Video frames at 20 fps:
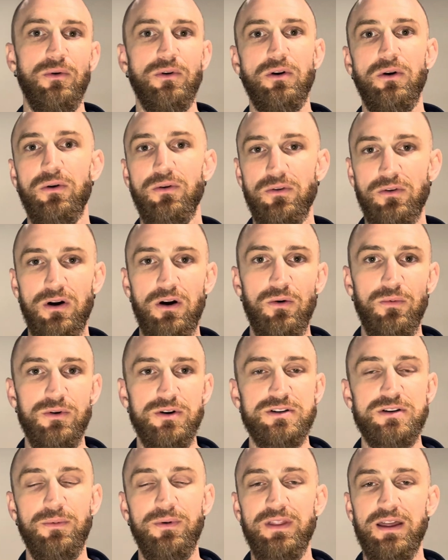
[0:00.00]
and grow and grow. Where
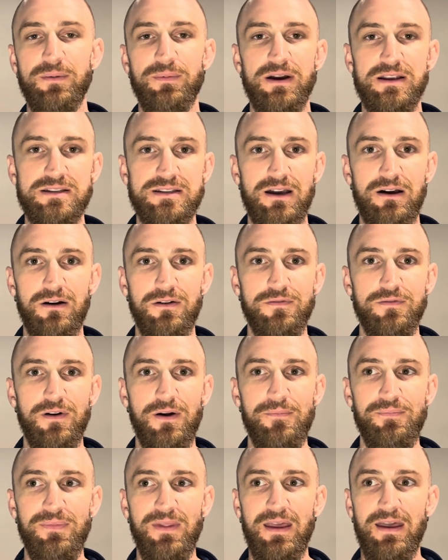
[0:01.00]
someone like myself,
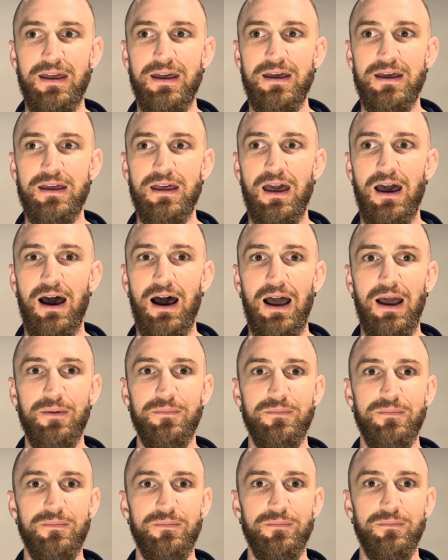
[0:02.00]

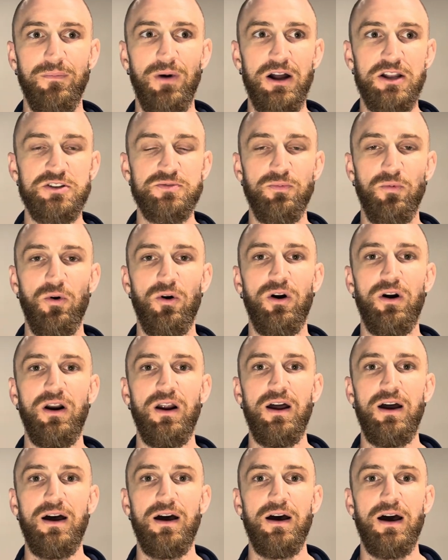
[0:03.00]
I'm much more
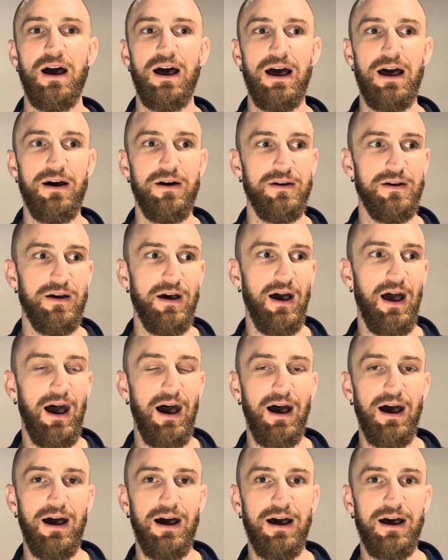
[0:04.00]

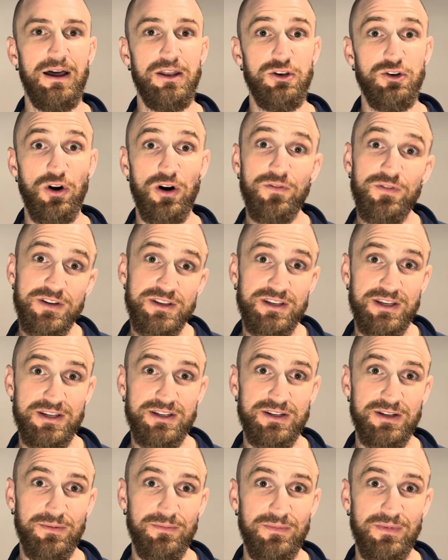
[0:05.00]
nervous
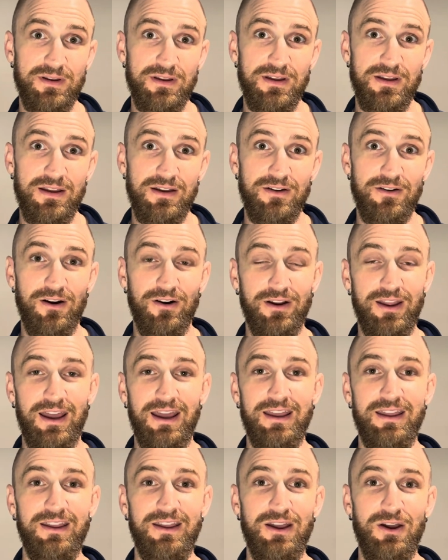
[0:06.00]
system,
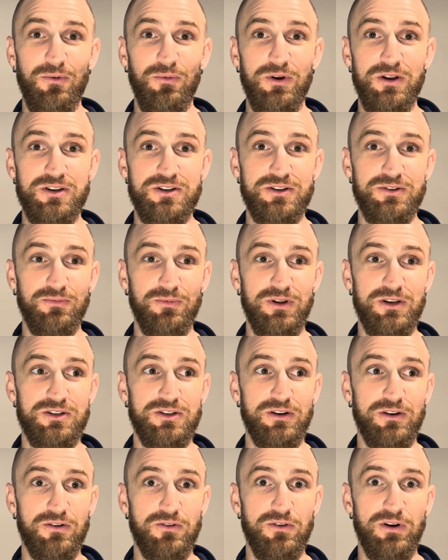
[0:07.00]
okay,
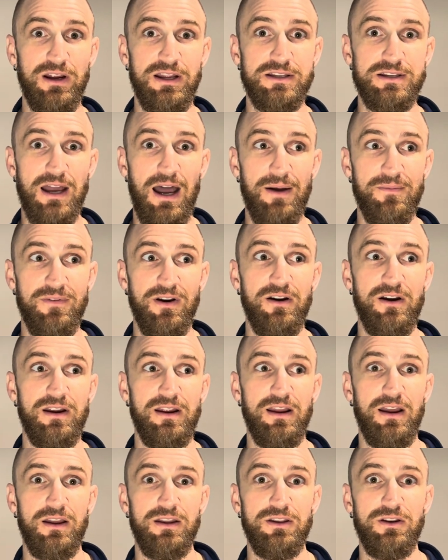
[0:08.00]
which creates, I'm
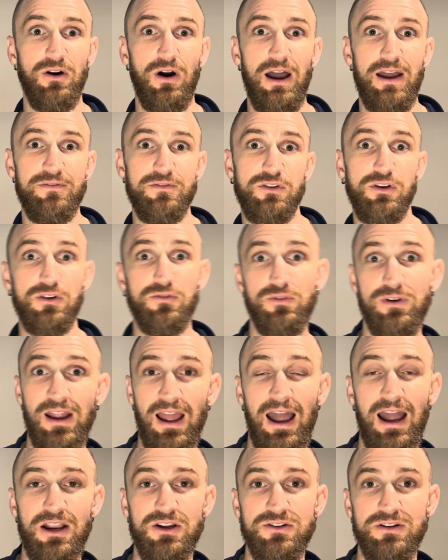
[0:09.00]
very, I have good
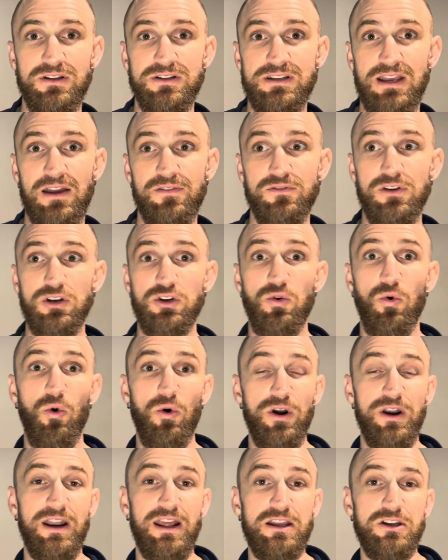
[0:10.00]
reactions, I have good
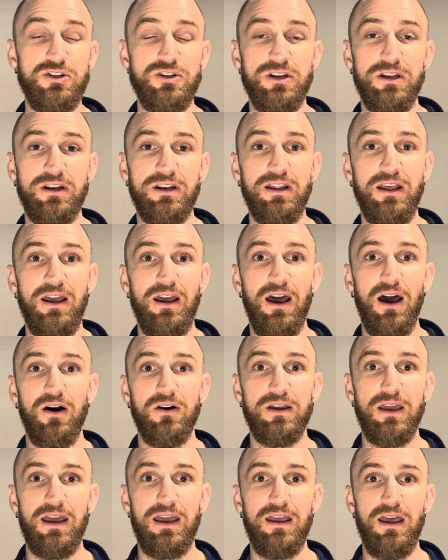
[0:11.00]
coordination,
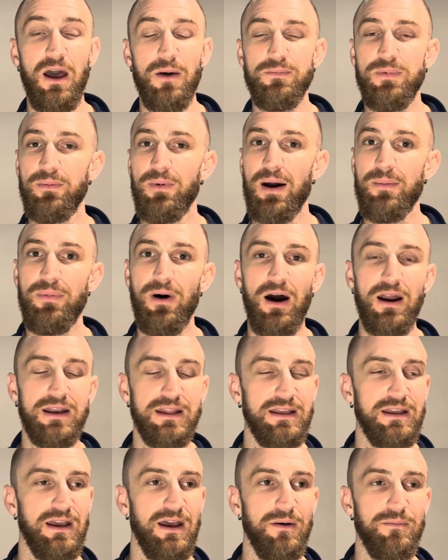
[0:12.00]
okay, but my
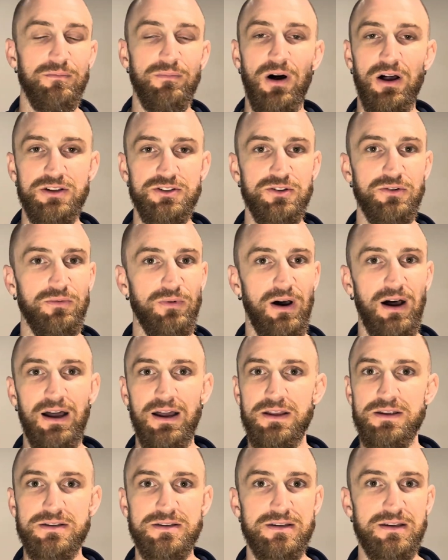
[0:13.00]
body
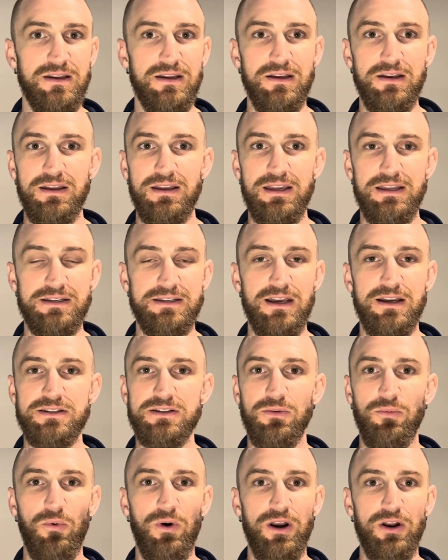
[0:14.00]
muscle-wise, it
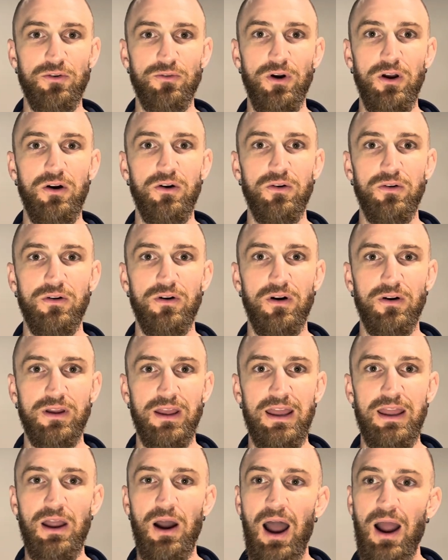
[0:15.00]
doesn't want to grow,
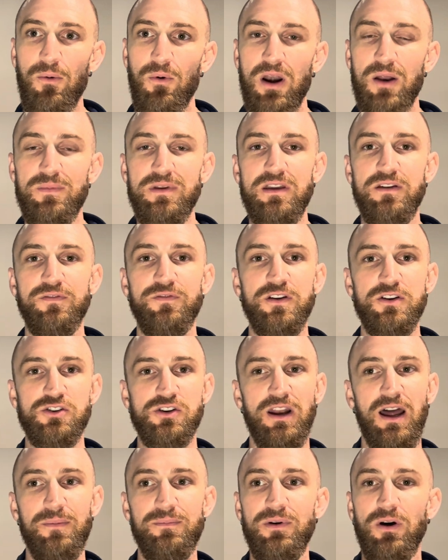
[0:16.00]
okay? I want to be
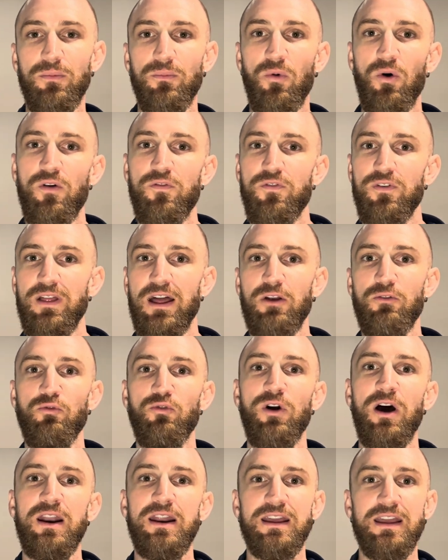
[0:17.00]
efficient. I'm built more for like
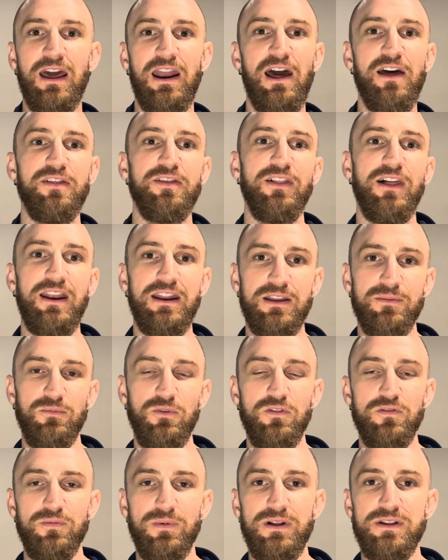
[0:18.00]
running and athletic
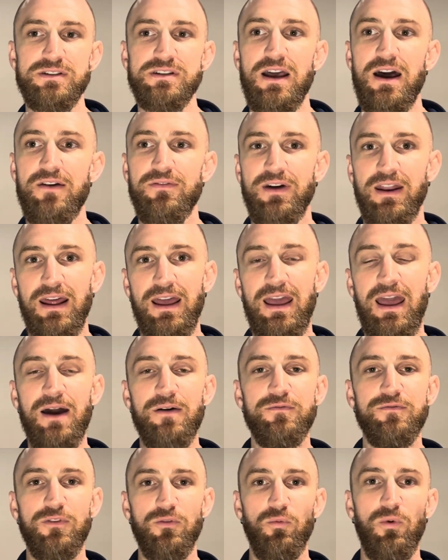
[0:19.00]
movements than I
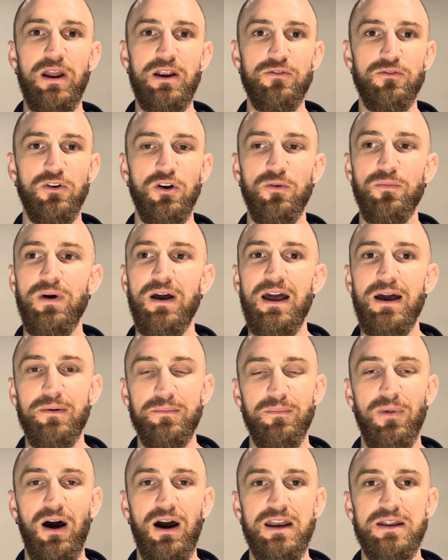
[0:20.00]
am for weight room
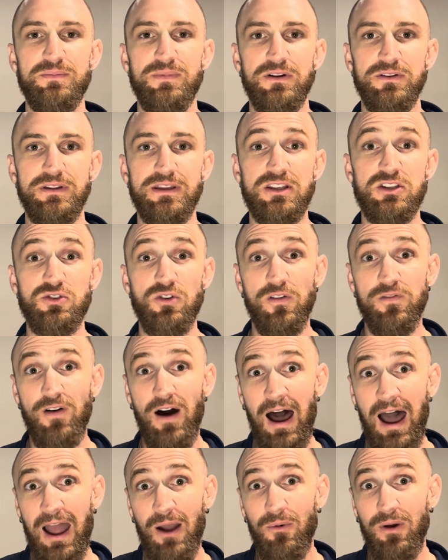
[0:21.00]
and bodybuilding. So if
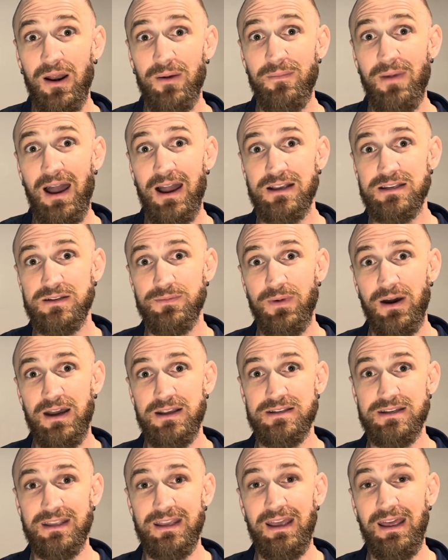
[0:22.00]
I want to
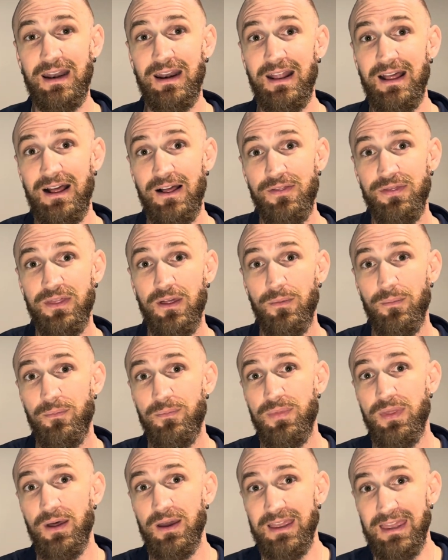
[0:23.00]
maximize, again,
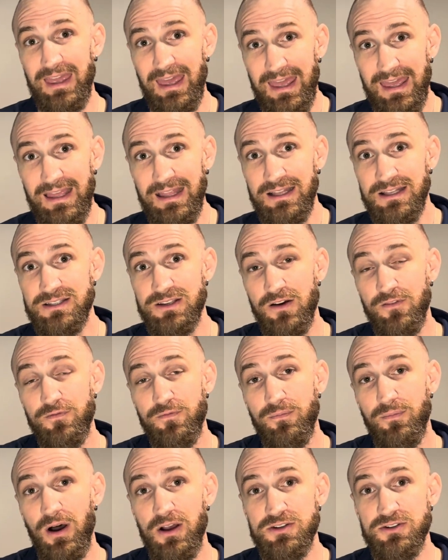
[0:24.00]
the gains
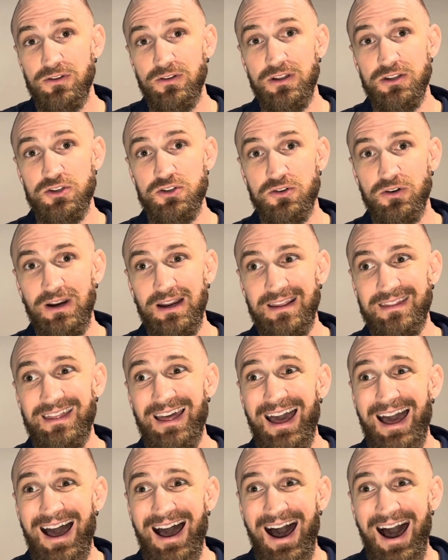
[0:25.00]
of muscle and strength,
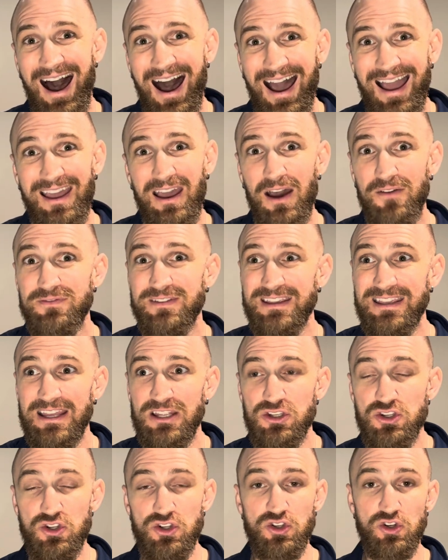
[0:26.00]
I have to
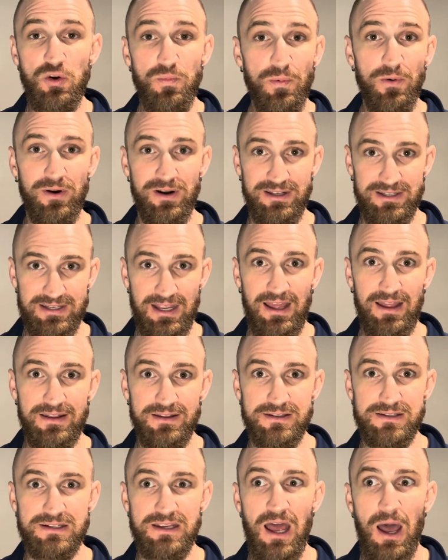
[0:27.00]
get super
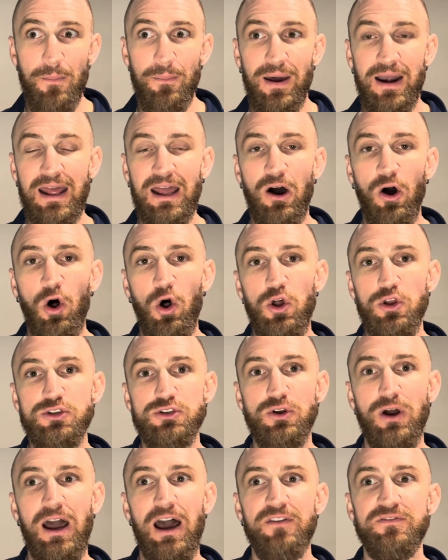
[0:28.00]
intense, but I
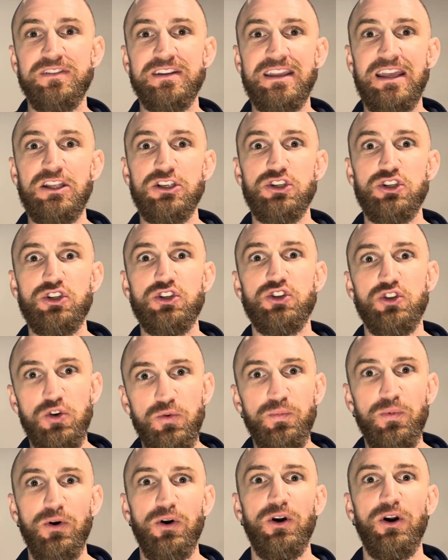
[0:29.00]
also have to get
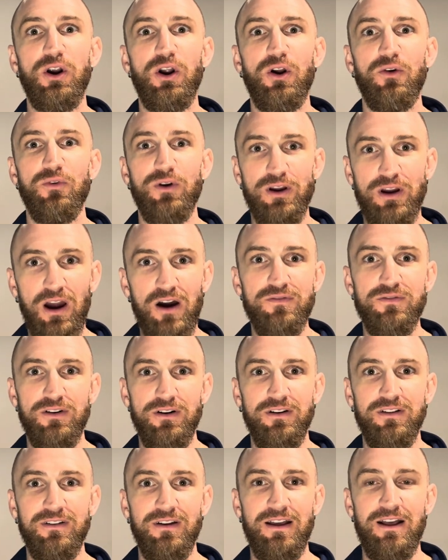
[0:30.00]
super
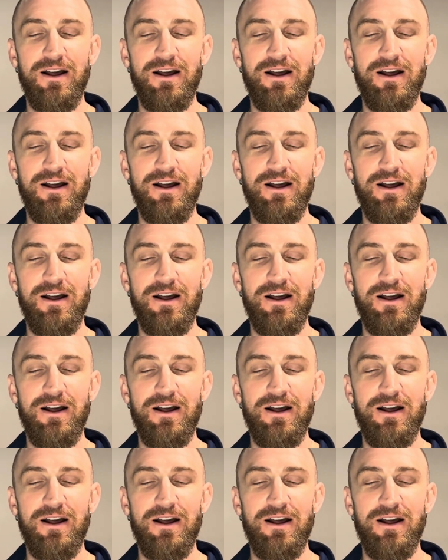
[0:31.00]
recovered.